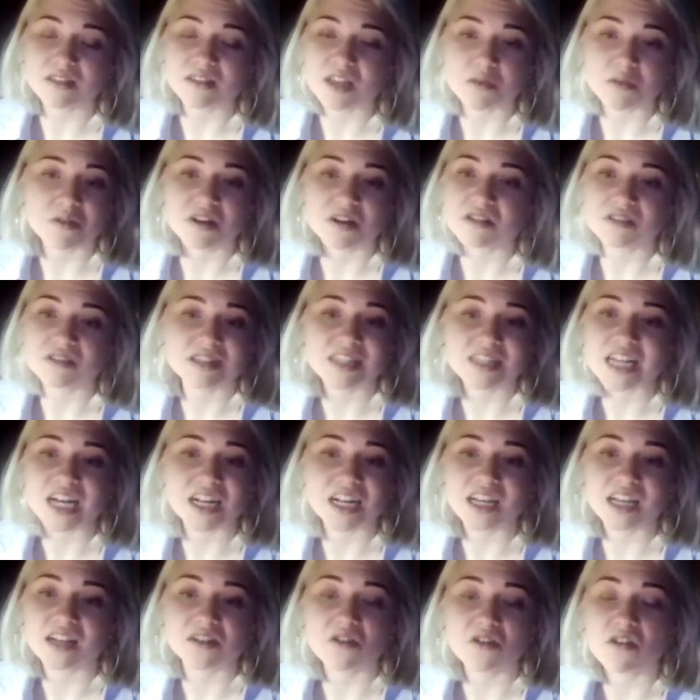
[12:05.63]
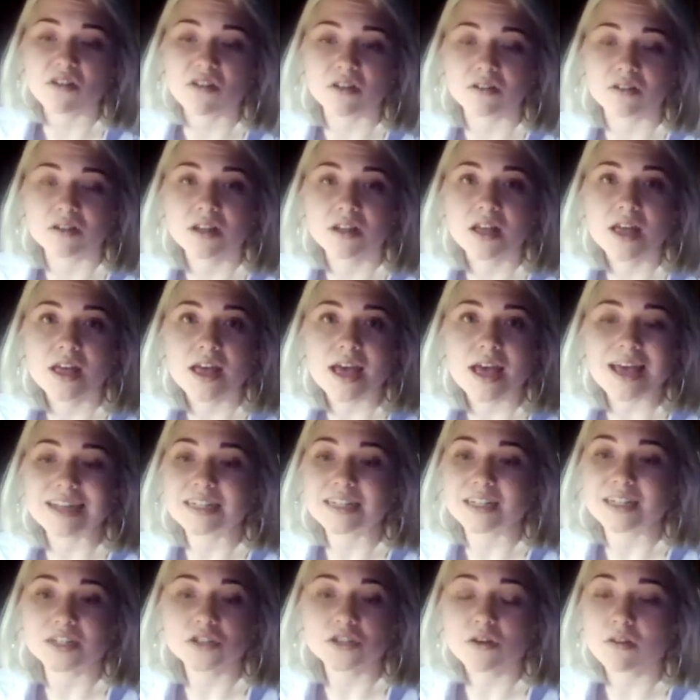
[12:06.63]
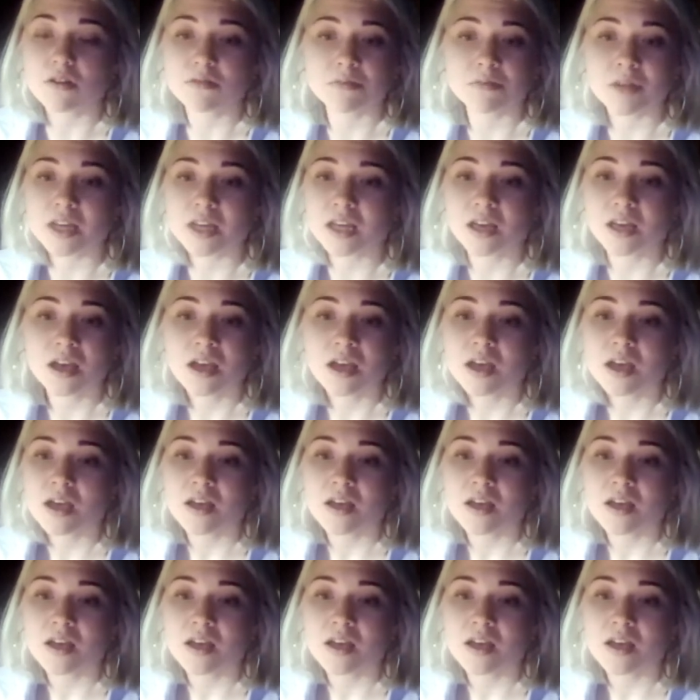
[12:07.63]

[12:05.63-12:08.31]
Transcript: They were not studying at all, and they told me